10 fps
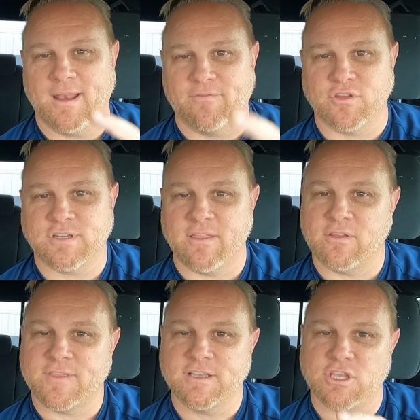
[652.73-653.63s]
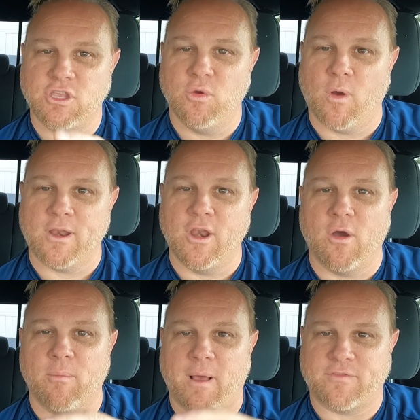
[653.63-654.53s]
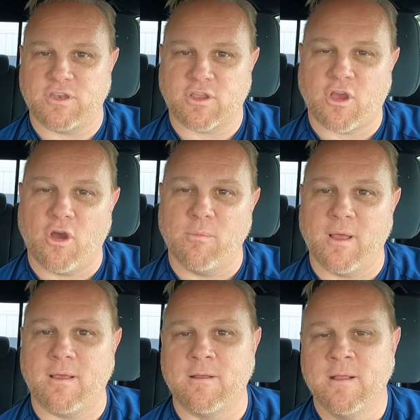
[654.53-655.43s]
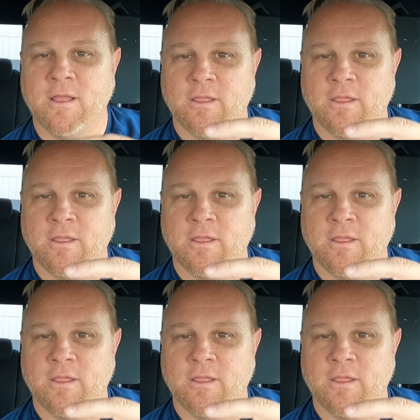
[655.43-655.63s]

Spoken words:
And if there's other things that you want to know about the Tacoma,